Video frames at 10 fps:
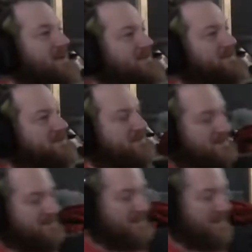as
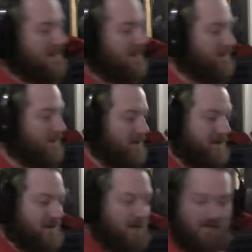I
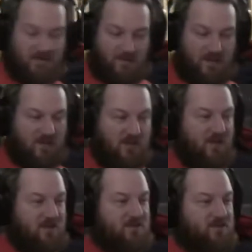played it off to be
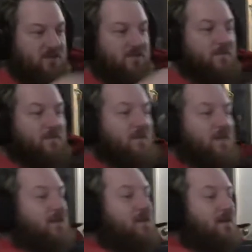during the stream.
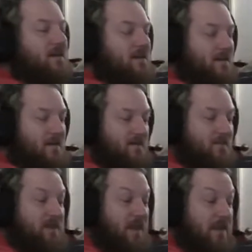
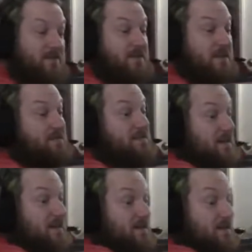Yes, it
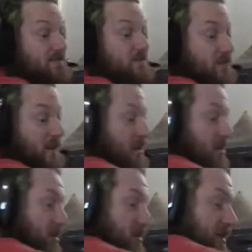did freaking
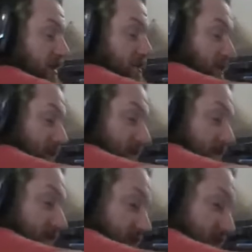hurt like a mother,